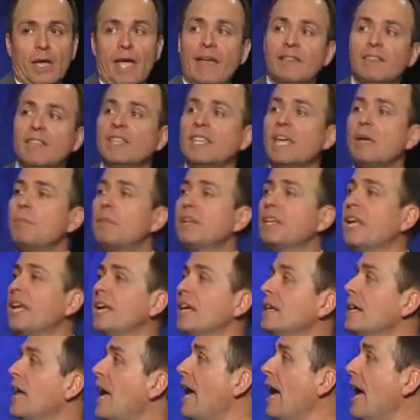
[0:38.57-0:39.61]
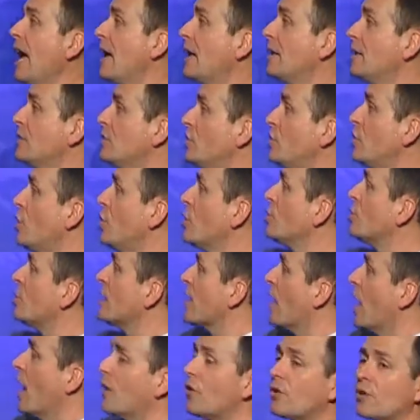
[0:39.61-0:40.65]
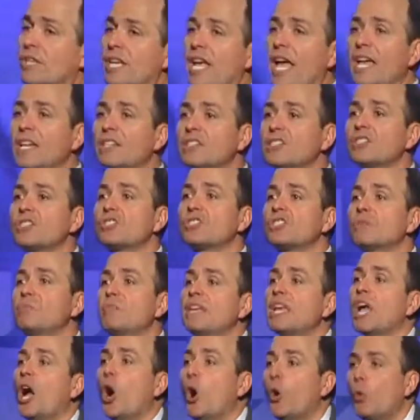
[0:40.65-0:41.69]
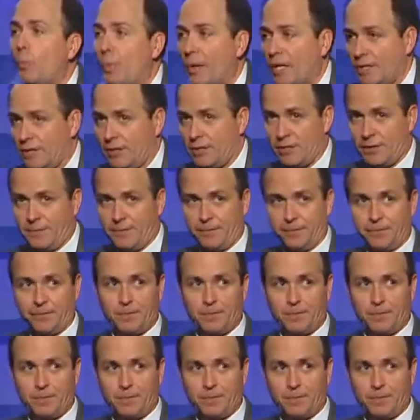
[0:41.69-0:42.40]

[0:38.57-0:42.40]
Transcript: And then they begin choosing other cases to be opened.